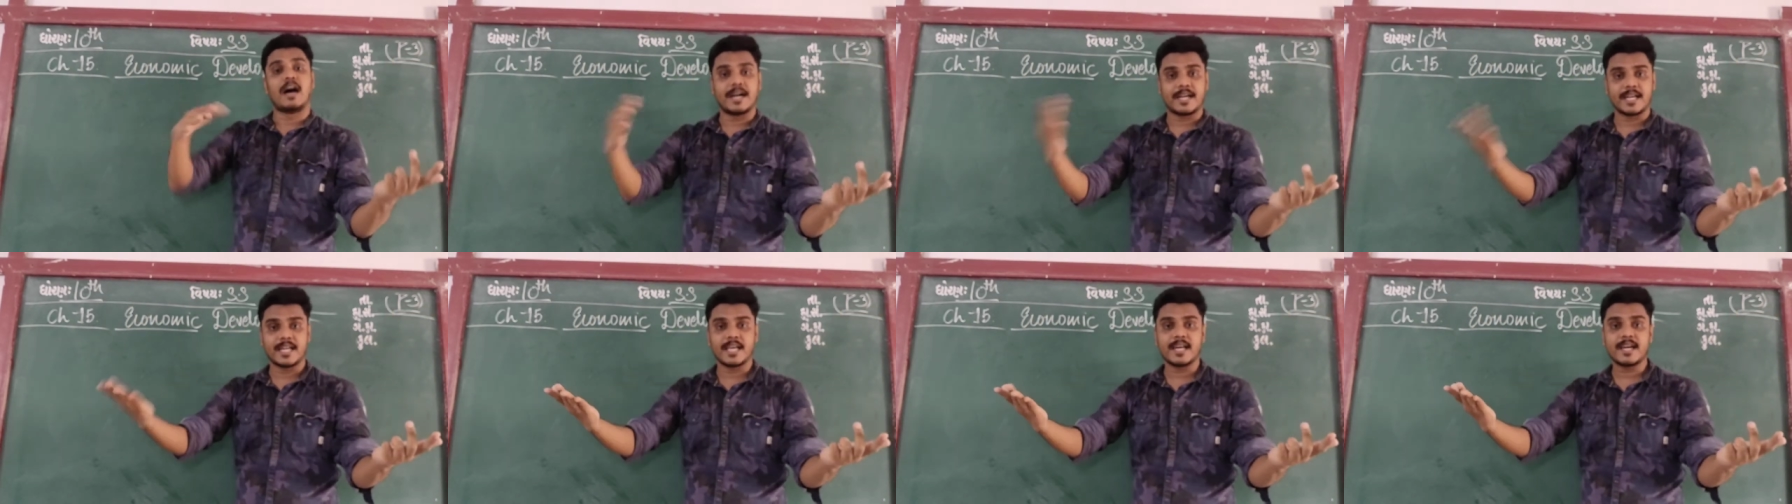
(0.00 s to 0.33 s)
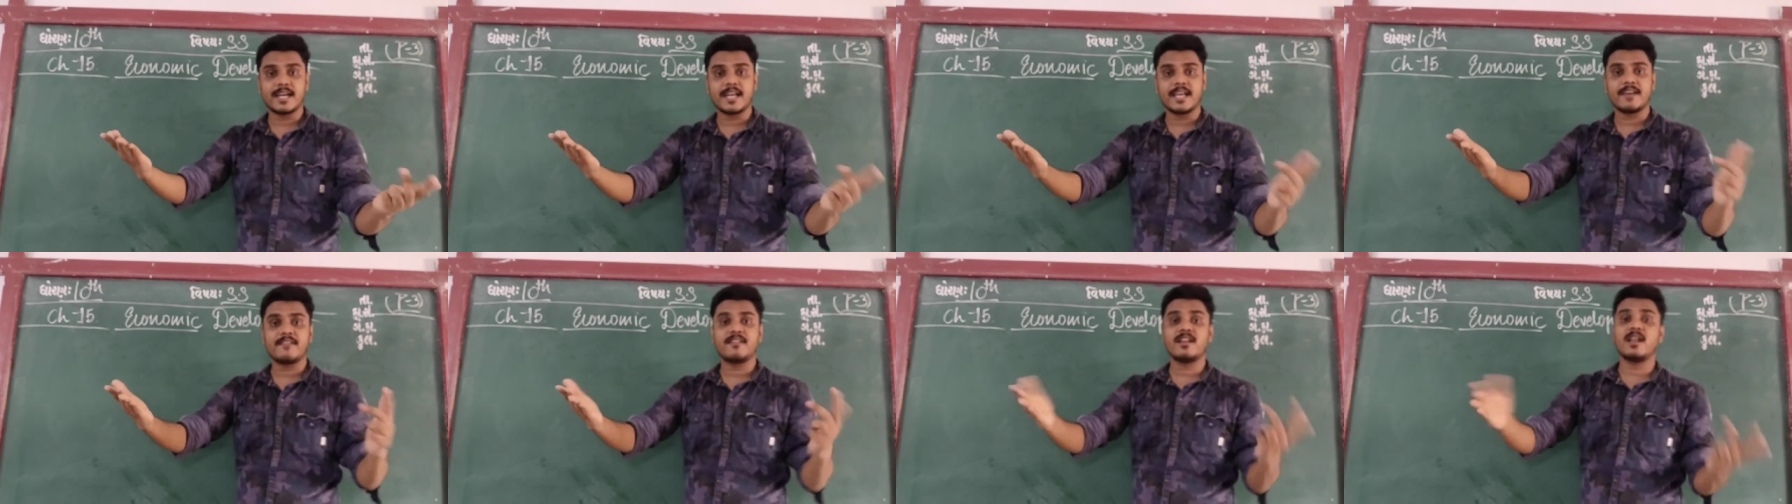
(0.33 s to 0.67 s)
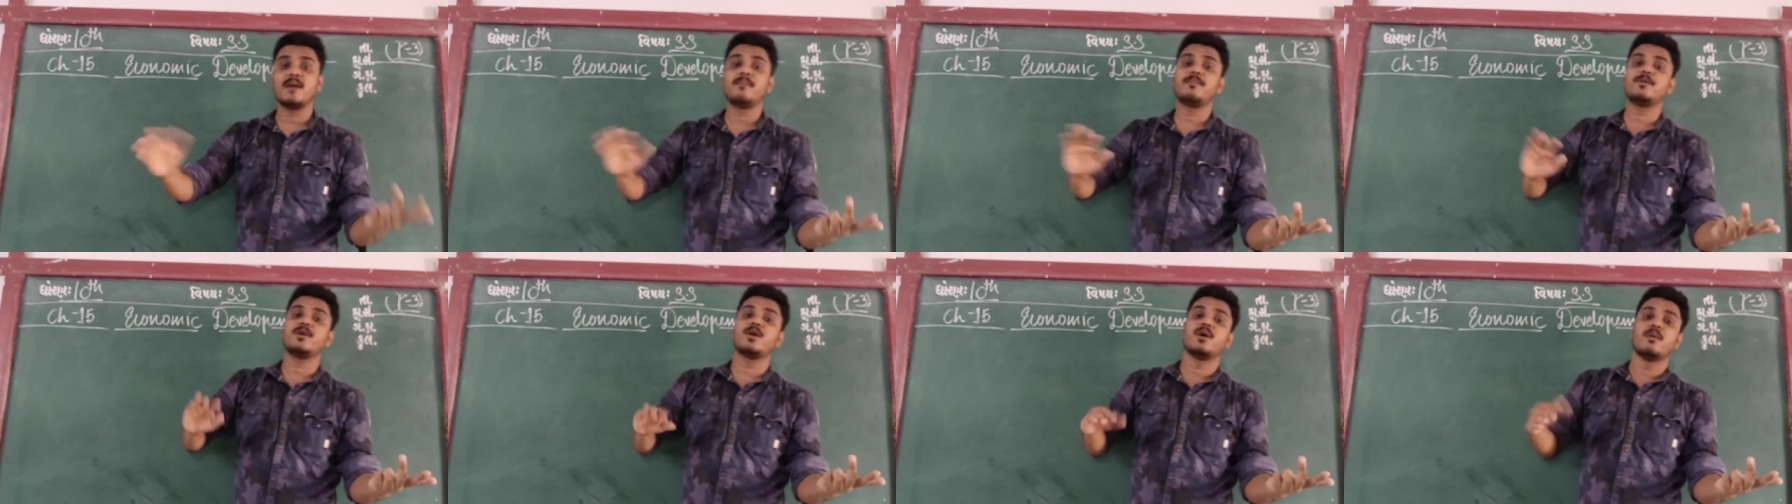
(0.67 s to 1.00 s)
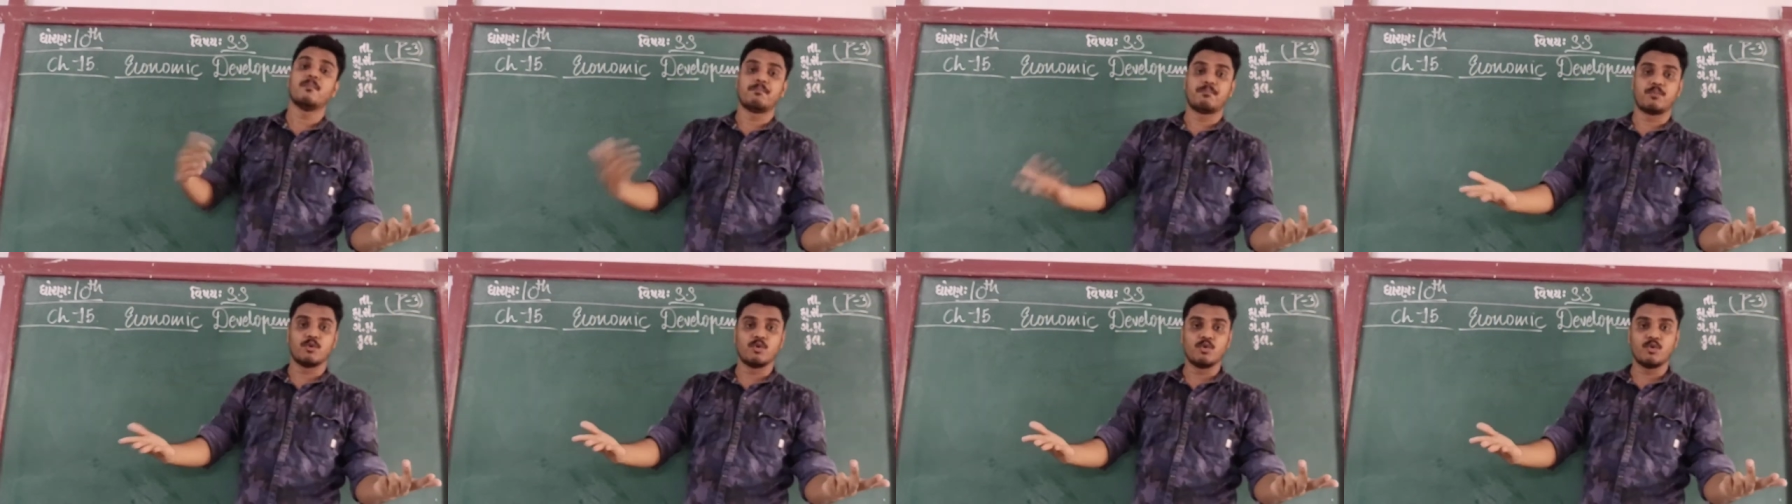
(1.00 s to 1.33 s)

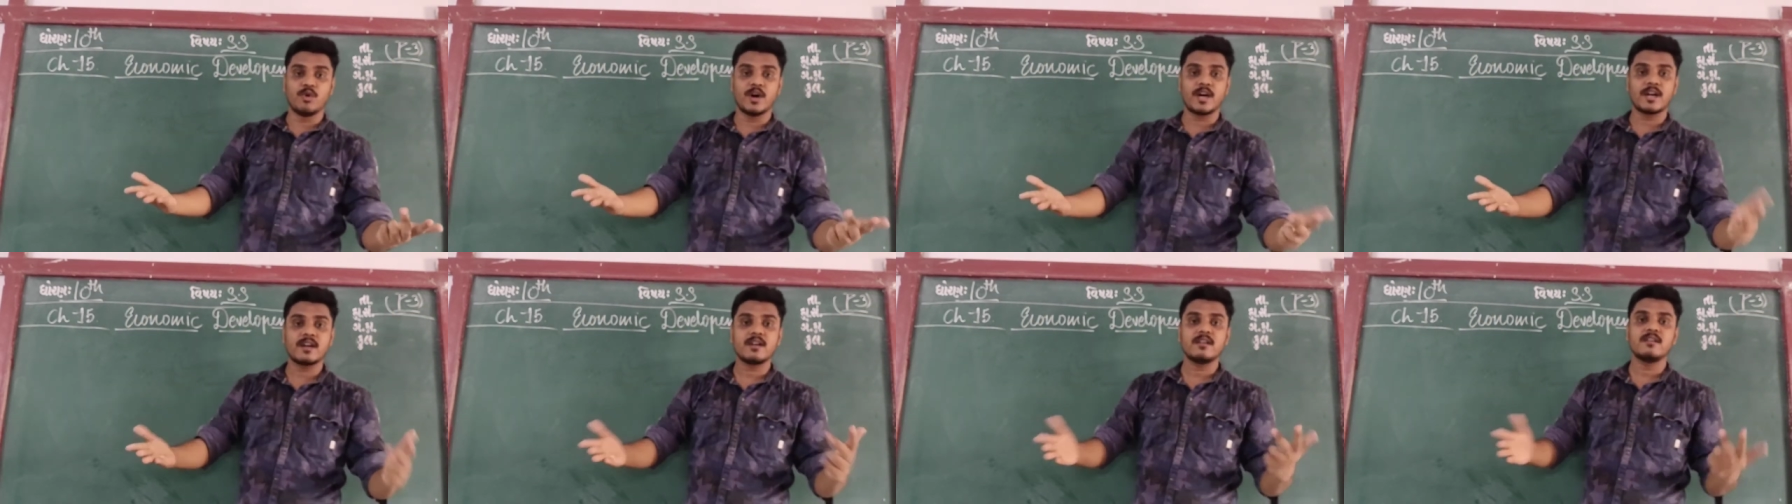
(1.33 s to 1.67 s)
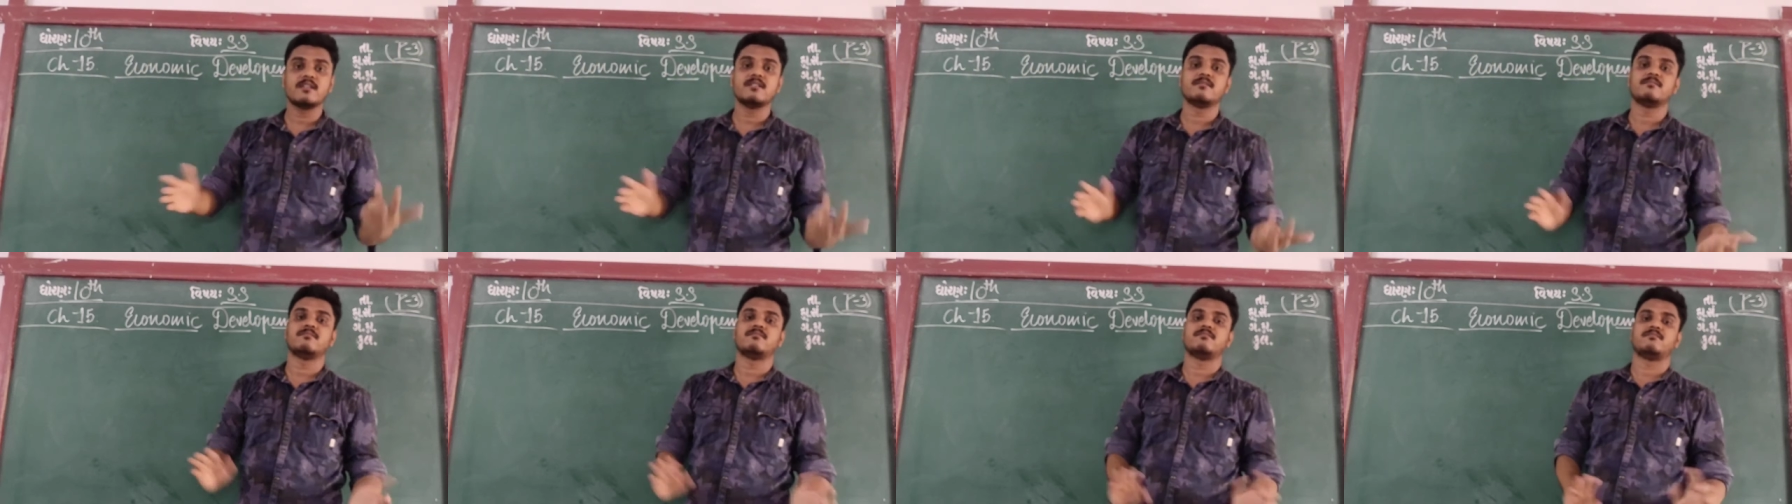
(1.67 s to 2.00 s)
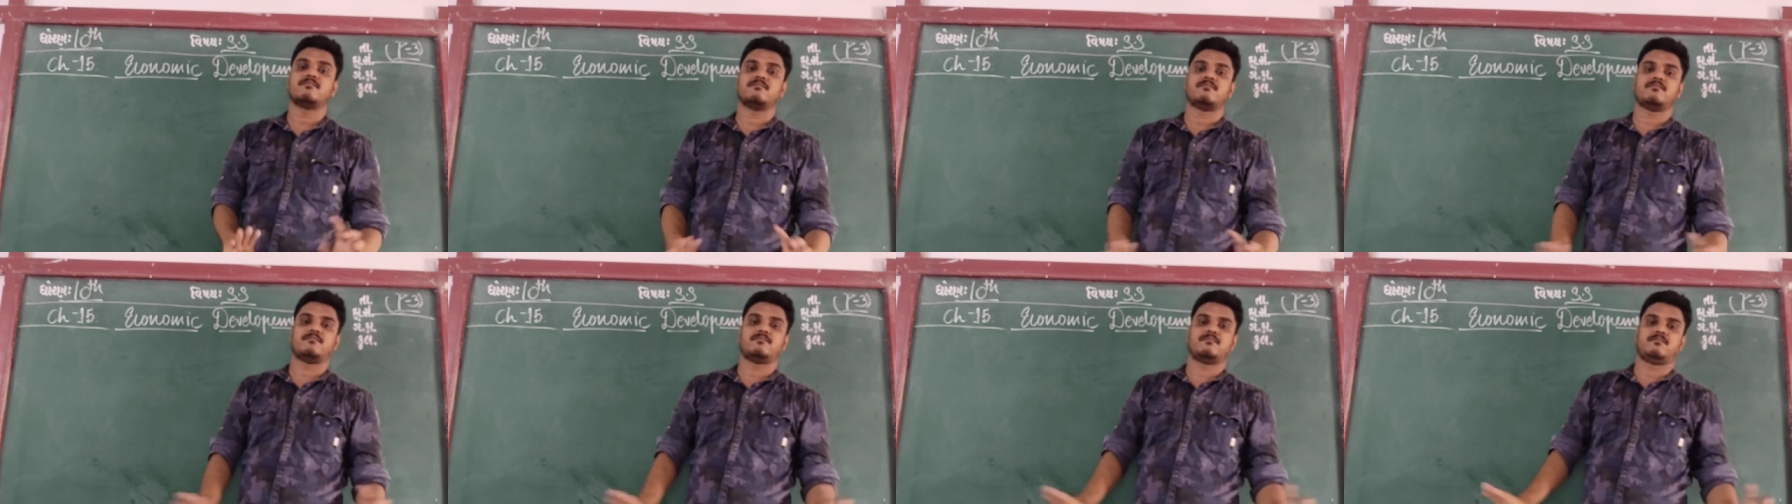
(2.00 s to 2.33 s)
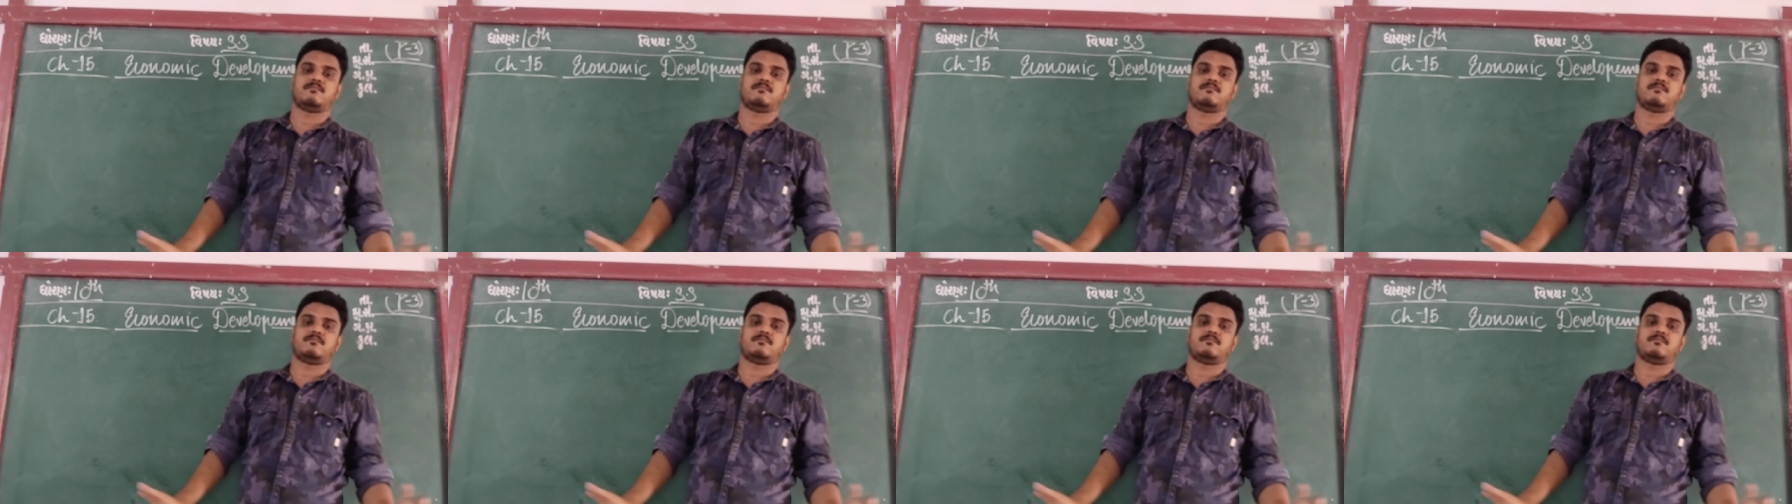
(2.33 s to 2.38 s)
underdeveloped, poor.